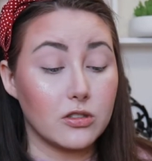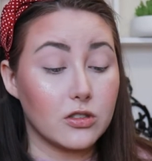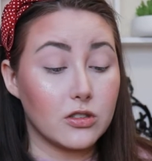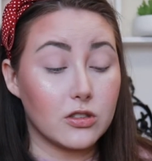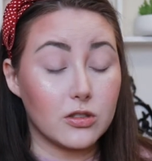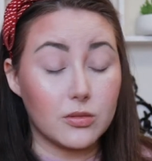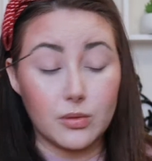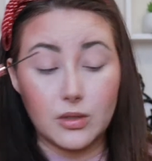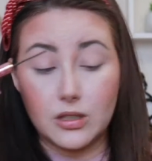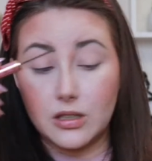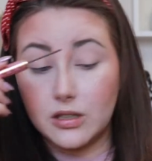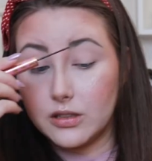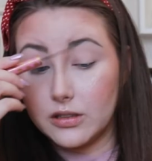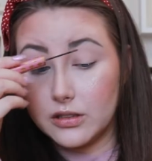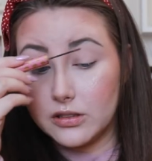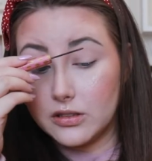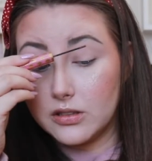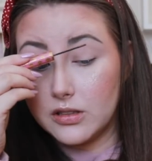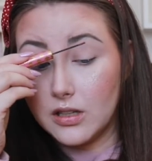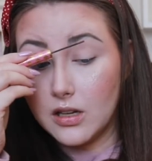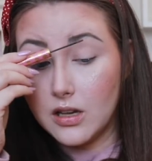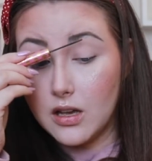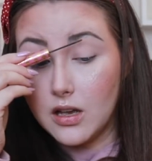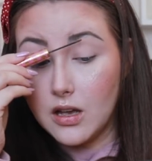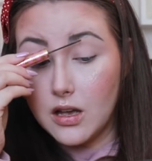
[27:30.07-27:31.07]
just
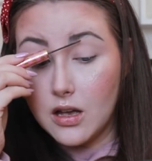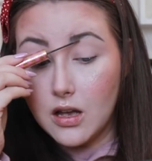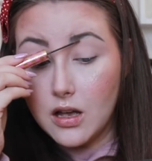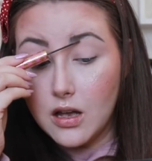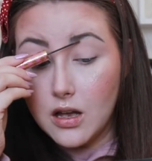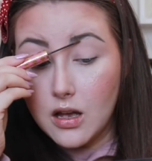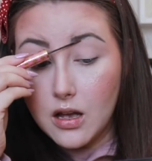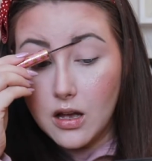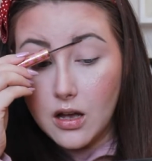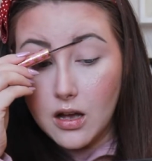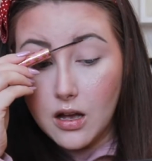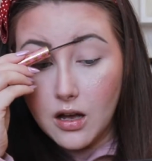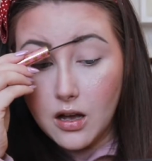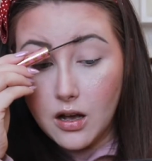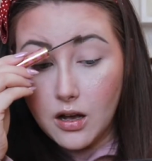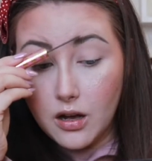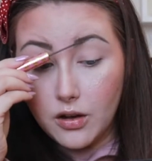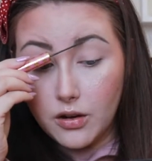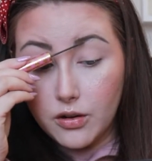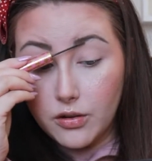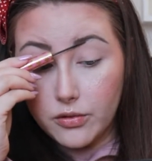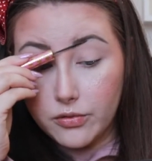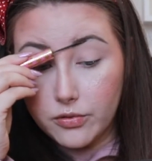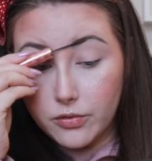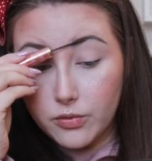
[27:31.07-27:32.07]
because
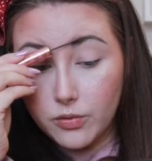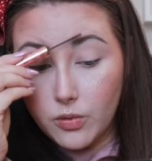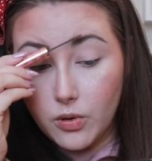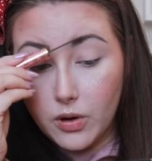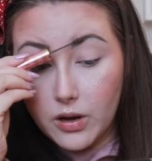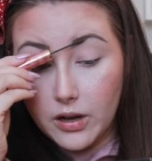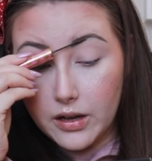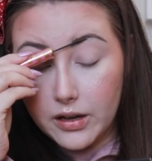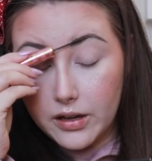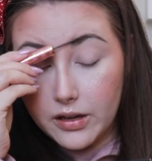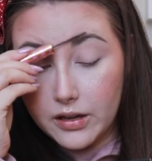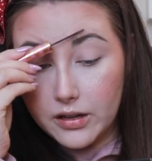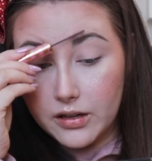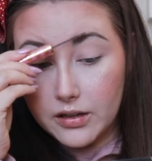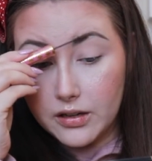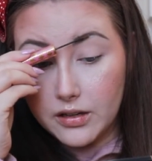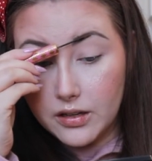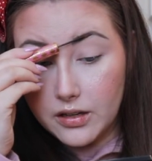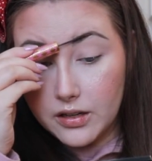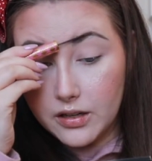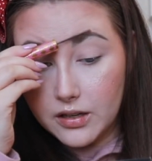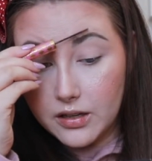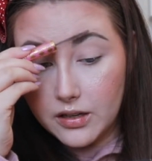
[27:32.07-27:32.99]
of the